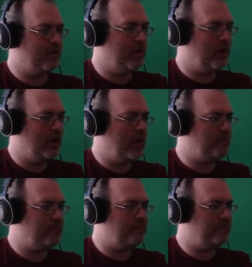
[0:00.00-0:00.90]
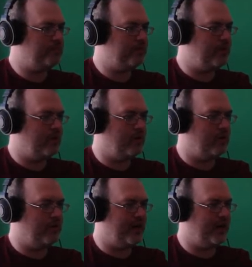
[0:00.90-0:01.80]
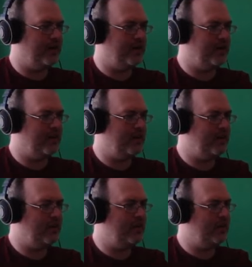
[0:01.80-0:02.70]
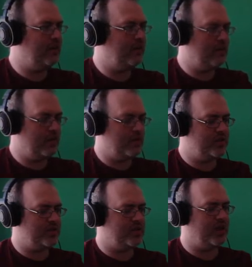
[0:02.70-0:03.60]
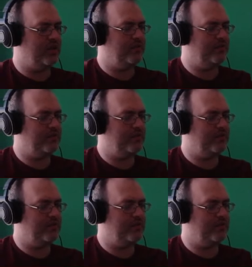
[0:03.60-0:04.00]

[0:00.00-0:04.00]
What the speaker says: Yep. Been over. Let's just see.